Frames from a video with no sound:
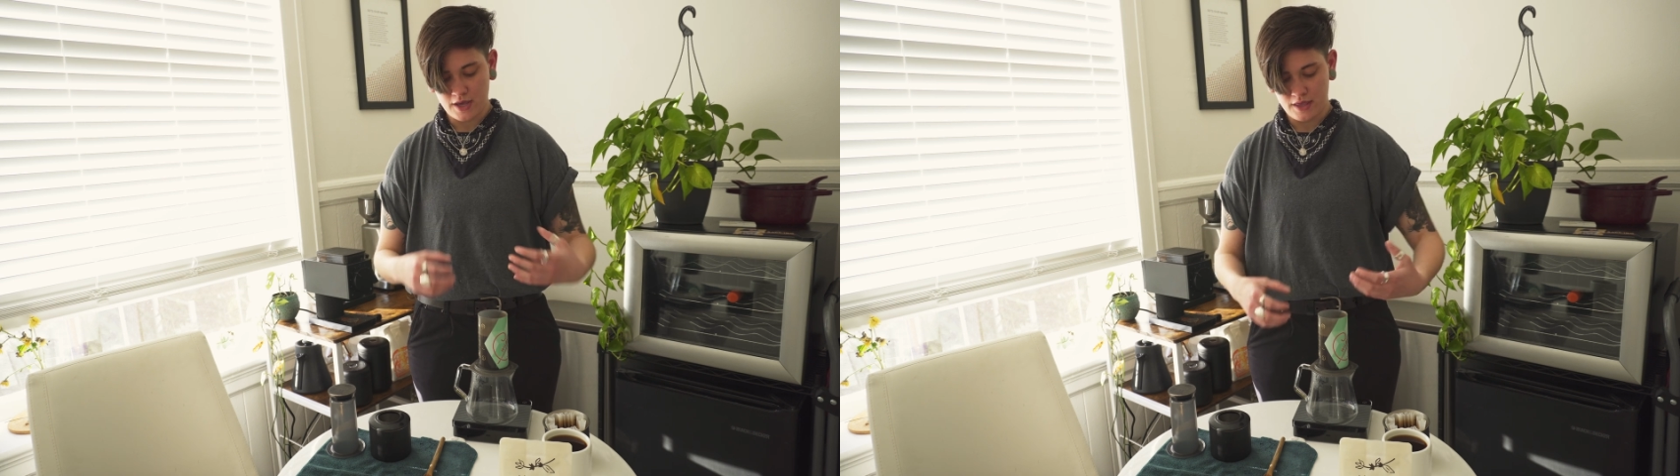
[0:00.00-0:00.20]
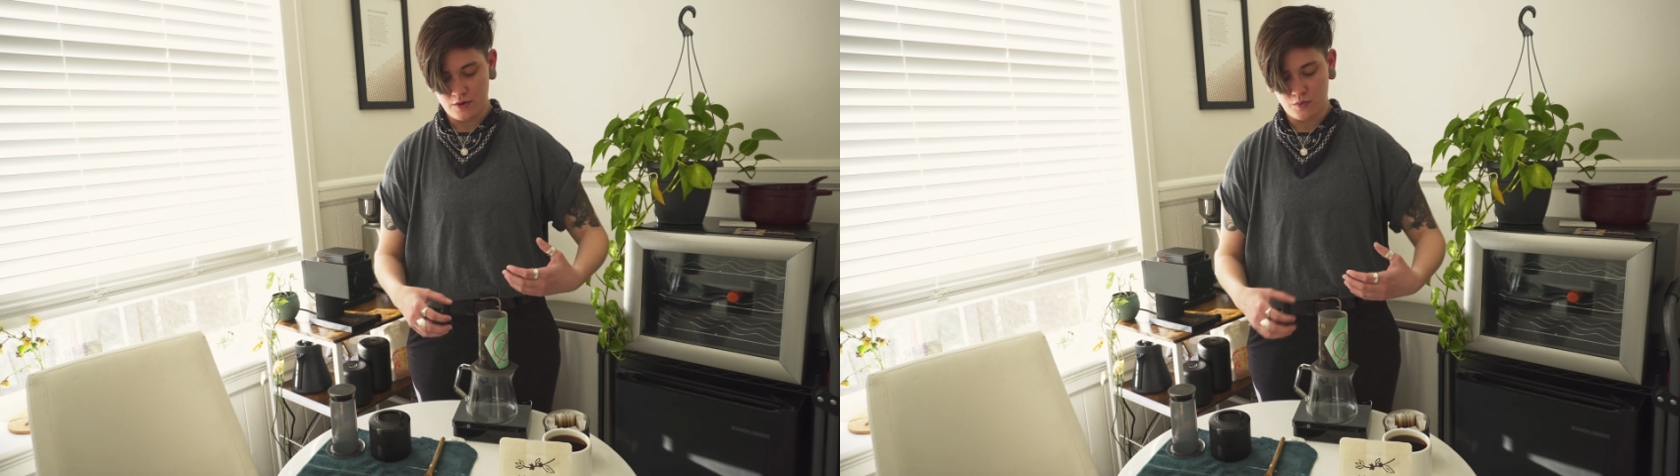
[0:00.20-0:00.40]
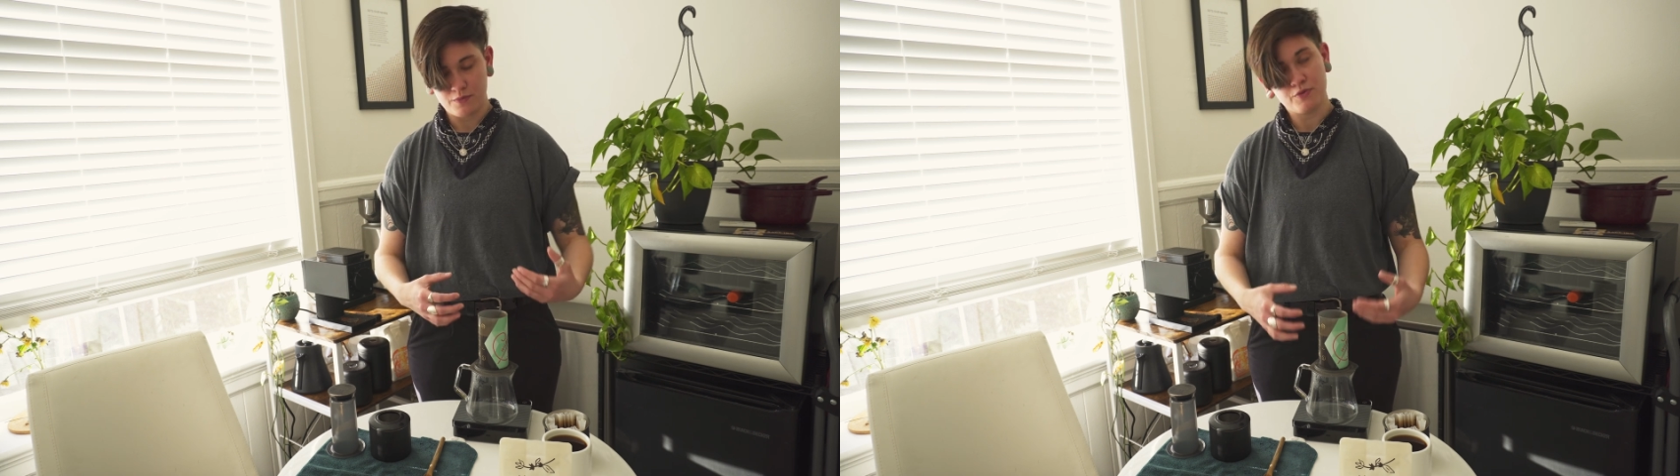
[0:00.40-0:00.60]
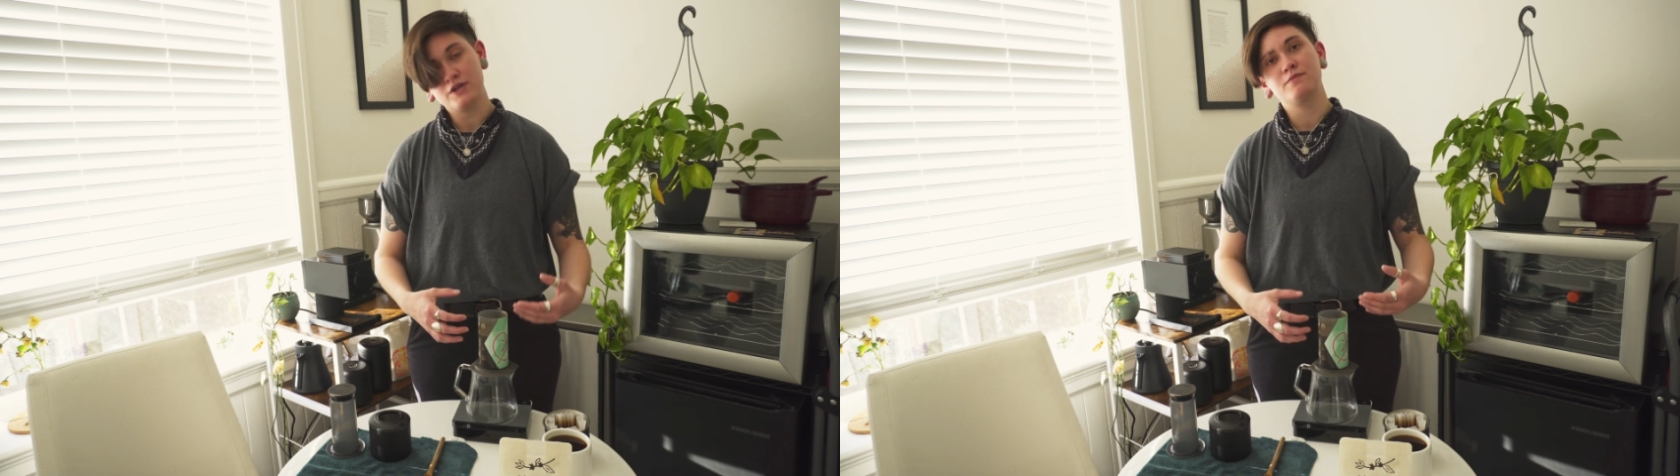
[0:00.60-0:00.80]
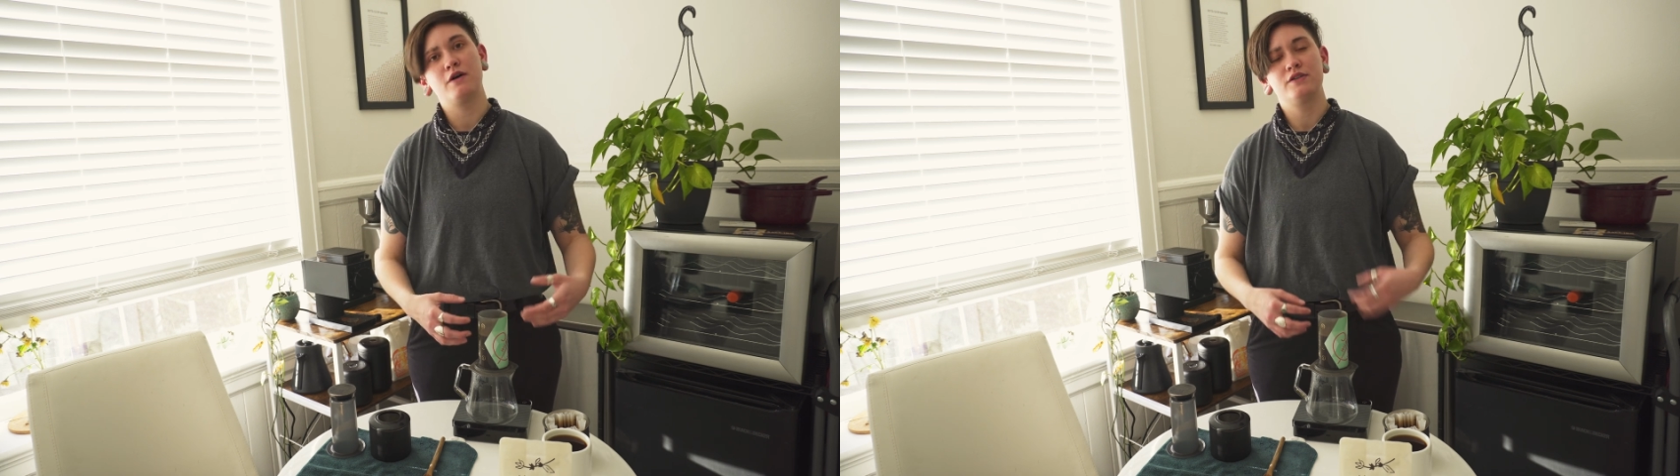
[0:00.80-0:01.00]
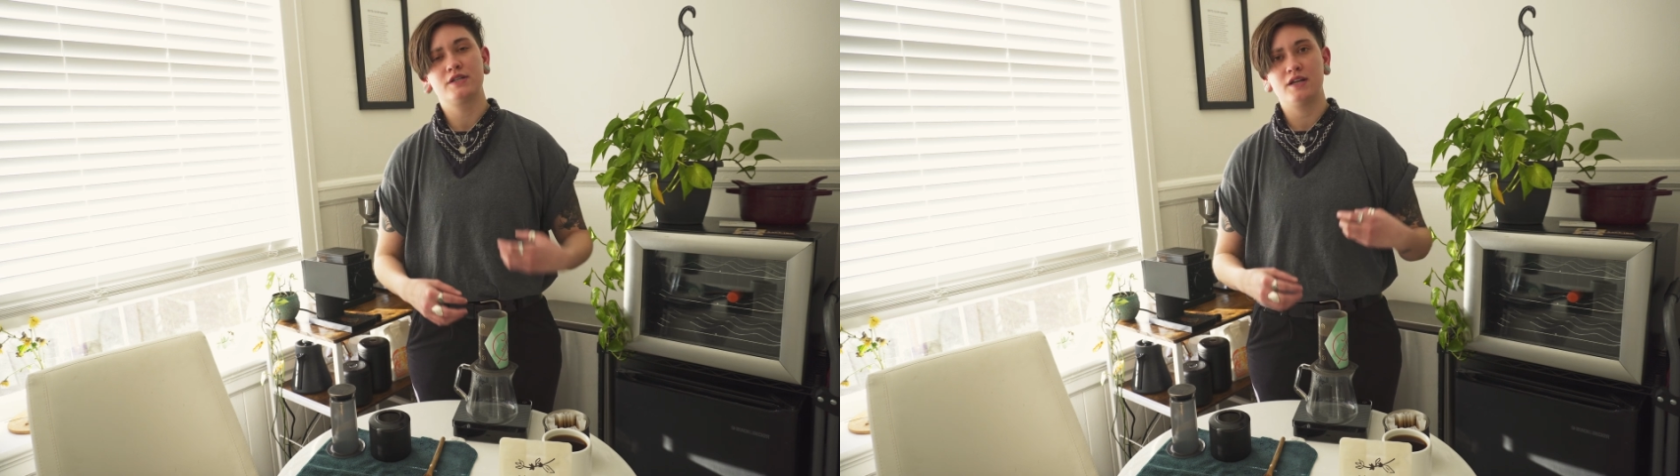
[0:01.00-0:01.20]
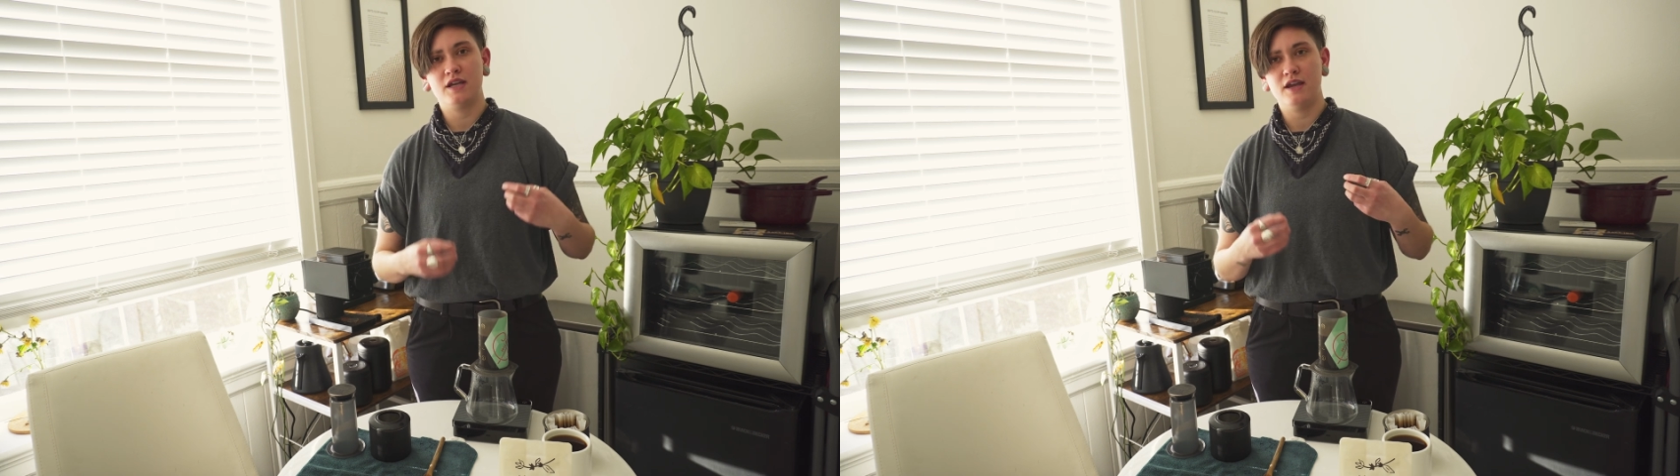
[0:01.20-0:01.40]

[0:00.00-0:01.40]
I think with Prismo, it's going to